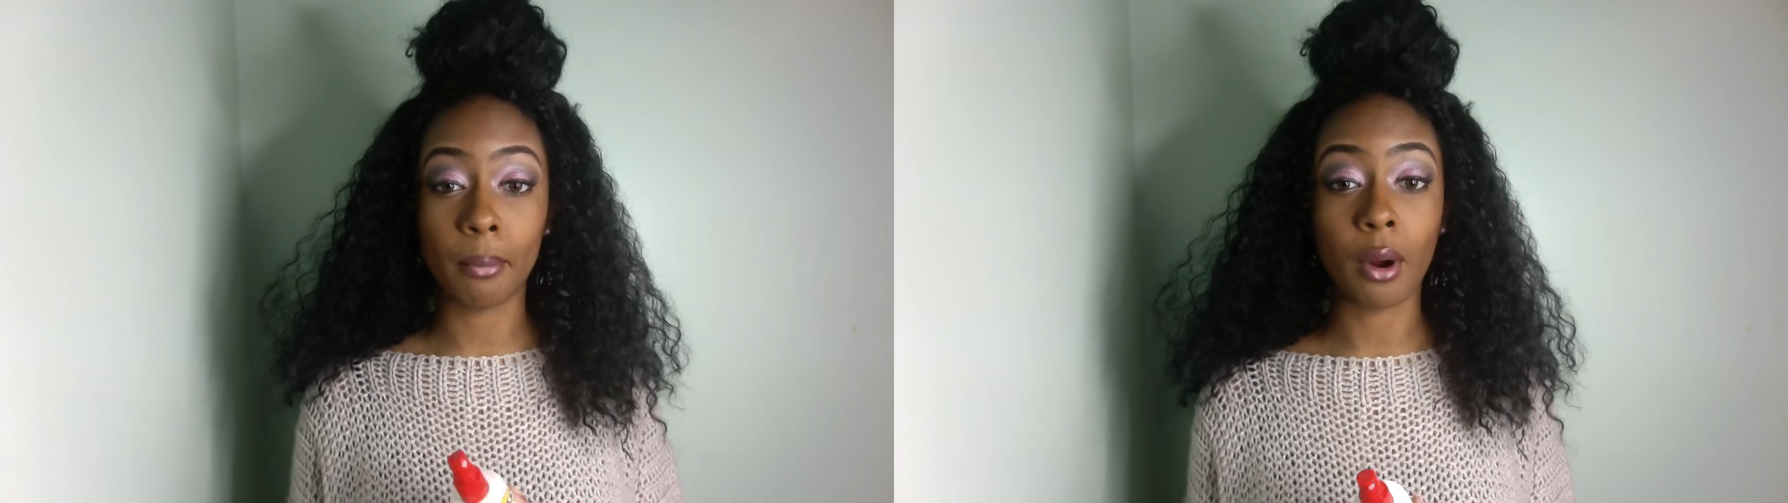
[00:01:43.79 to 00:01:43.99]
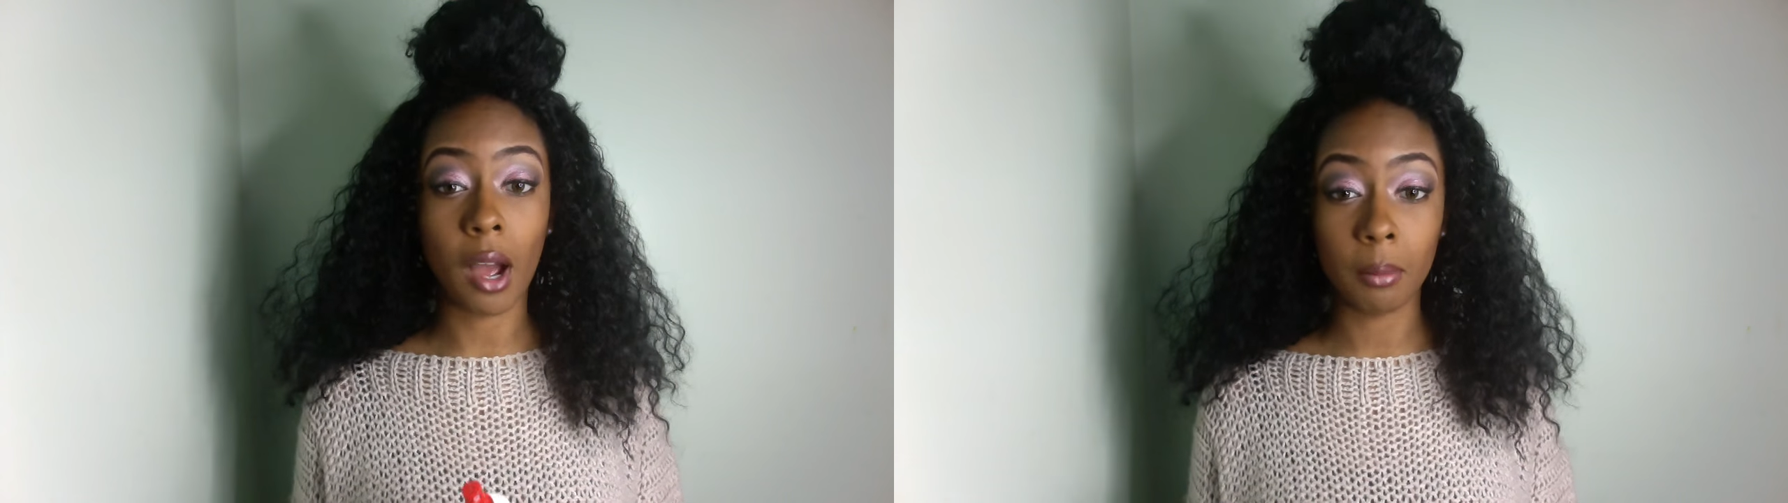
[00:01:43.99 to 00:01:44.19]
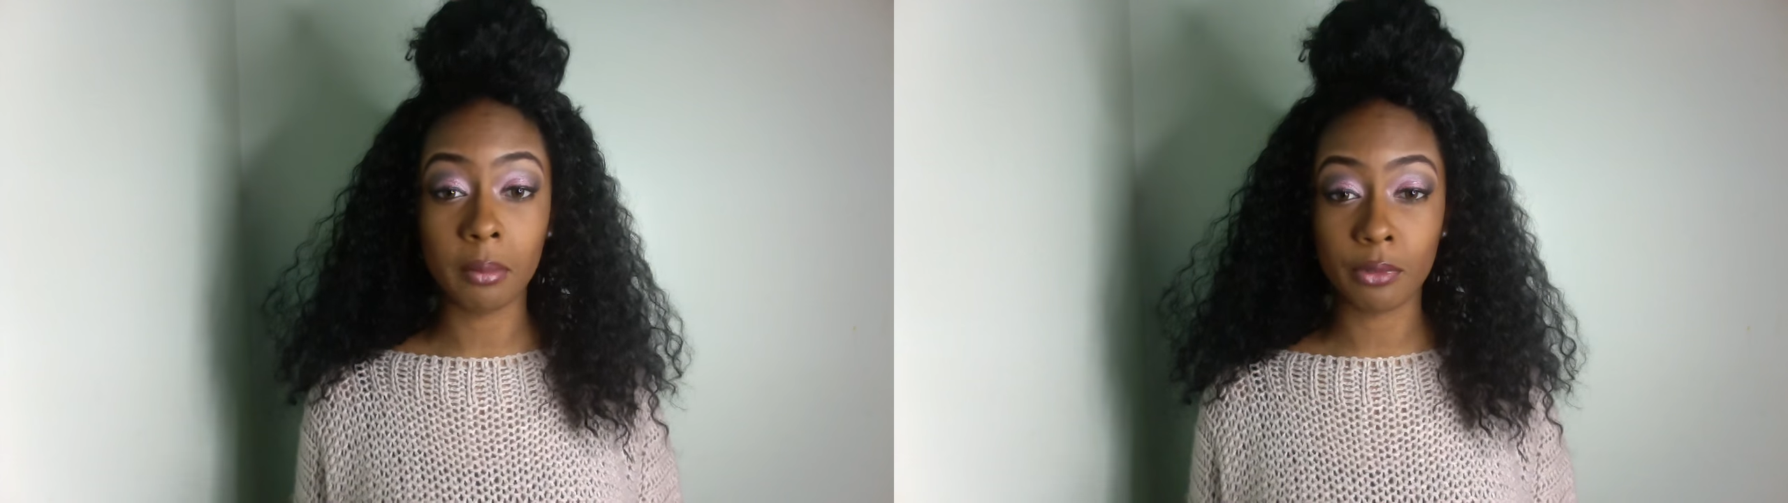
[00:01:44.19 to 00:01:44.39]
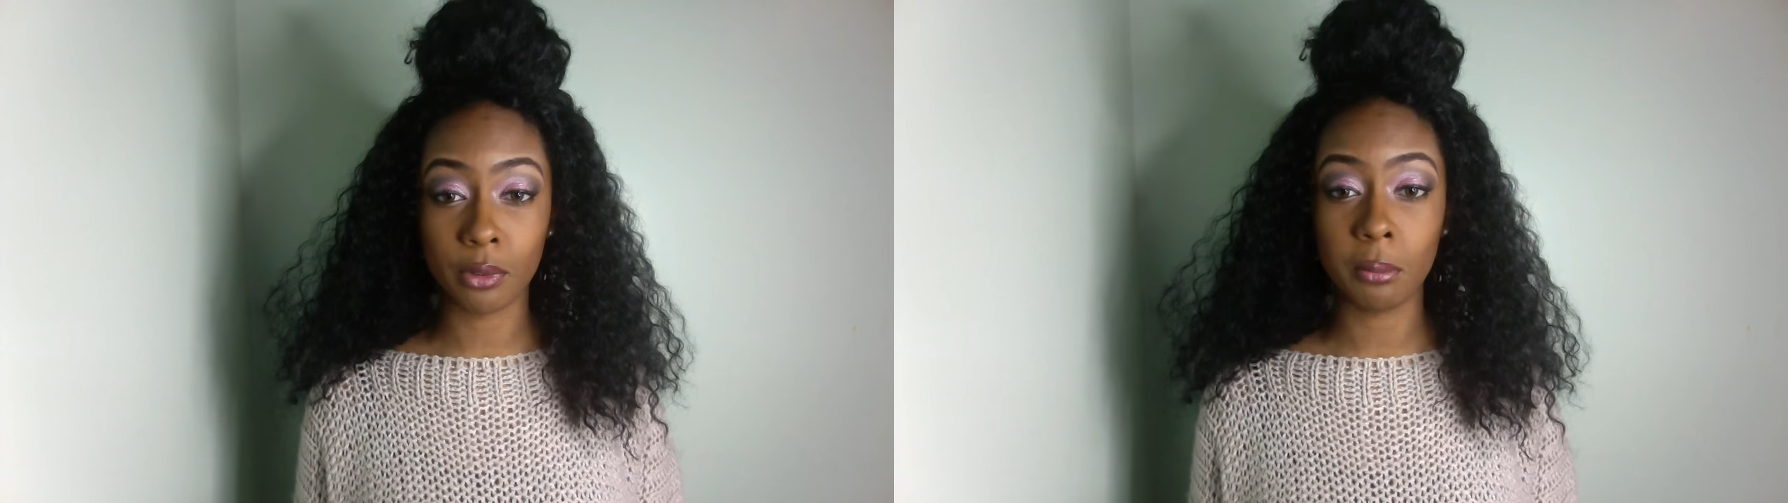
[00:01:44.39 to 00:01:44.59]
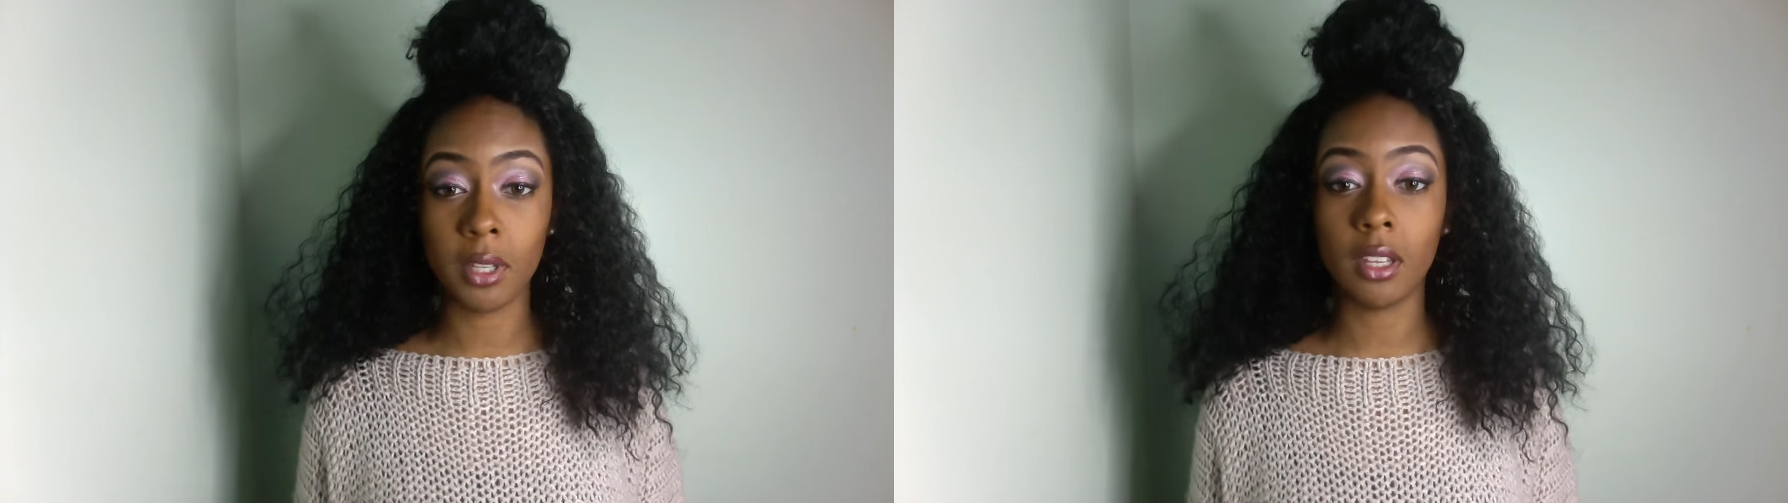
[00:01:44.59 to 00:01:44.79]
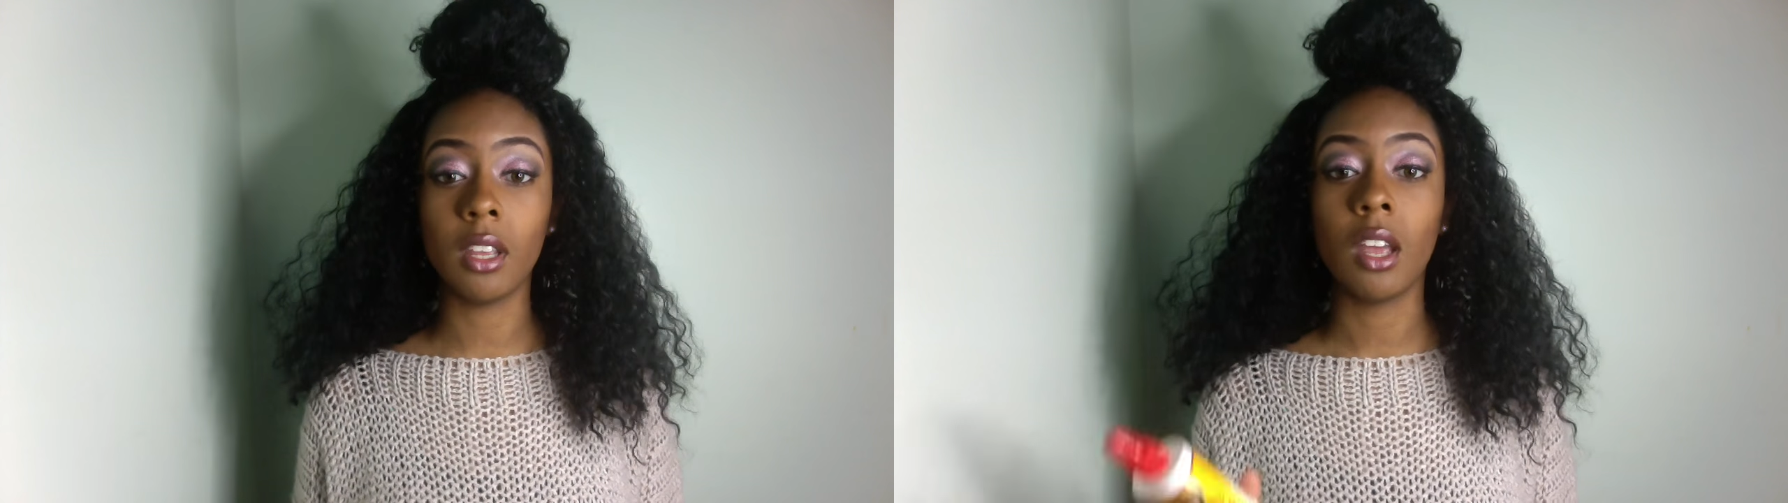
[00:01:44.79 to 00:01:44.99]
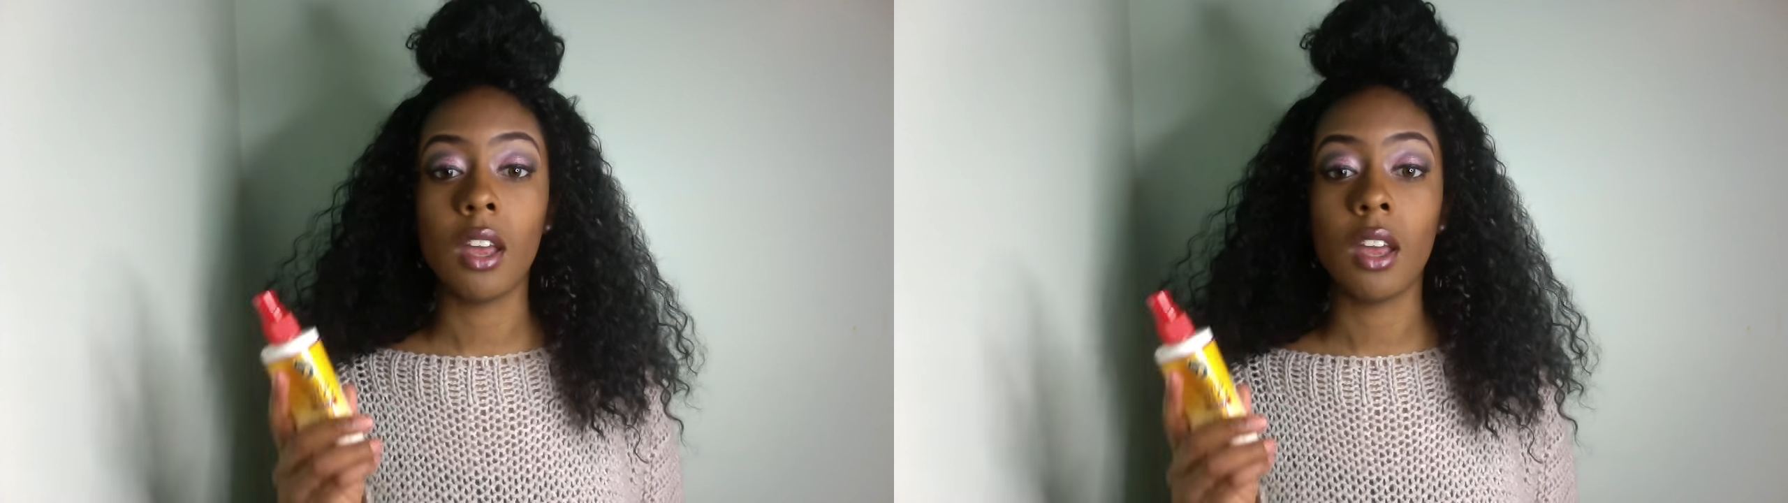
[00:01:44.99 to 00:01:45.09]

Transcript: problem for me